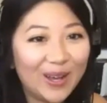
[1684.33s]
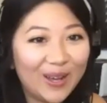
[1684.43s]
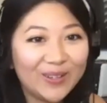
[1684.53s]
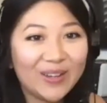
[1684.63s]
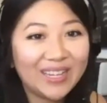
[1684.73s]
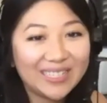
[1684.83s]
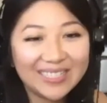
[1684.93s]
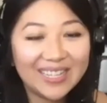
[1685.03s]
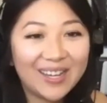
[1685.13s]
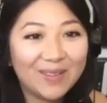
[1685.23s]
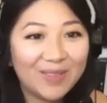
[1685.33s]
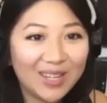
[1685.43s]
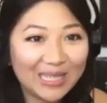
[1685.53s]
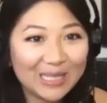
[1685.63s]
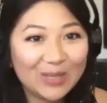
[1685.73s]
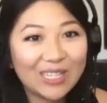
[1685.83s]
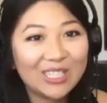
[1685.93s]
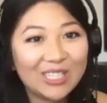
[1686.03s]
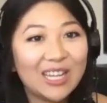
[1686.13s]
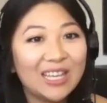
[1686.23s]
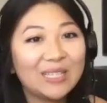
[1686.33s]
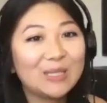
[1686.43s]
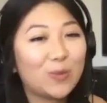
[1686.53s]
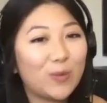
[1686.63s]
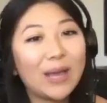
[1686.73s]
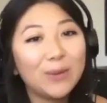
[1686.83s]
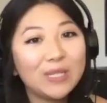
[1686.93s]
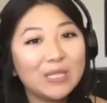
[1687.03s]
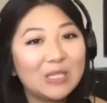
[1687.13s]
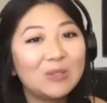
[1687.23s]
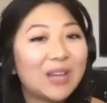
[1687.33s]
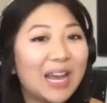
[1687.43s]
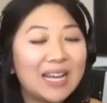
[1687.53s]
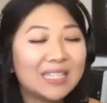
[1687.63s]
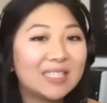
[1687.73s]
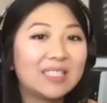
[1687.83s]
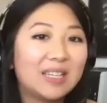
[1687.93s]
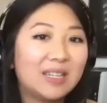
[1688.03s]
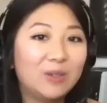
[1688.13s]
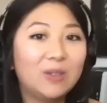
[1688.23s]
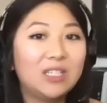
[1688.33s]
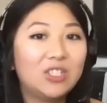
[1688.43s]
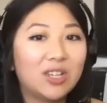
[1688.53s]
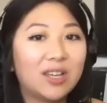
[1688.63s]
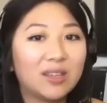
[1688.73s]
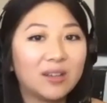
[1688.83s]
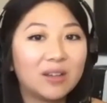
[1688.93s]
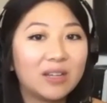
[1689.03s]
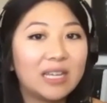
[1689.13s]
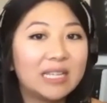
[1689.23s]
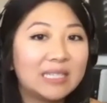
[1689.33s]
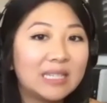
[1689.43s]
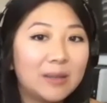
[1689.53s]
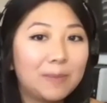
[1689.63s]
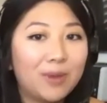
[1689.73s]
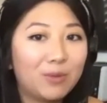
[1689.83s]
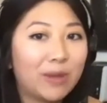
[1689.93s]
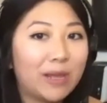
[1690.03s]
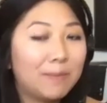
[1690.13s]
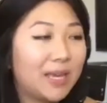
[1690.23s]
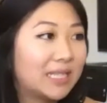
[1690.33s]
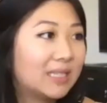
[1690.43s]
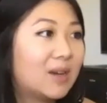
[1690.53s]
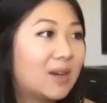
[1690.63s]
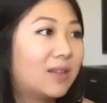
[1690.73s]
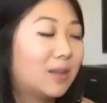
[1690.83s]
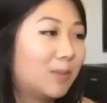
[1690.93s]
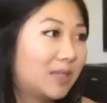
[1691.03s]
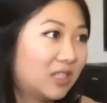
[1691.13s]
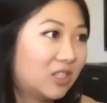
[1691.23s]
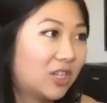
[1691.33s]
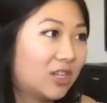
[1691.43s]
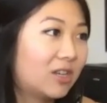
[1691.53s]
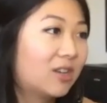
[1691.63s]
All right. The next question is, why would two ads dilute each other? Isn't a bid rate based on the position?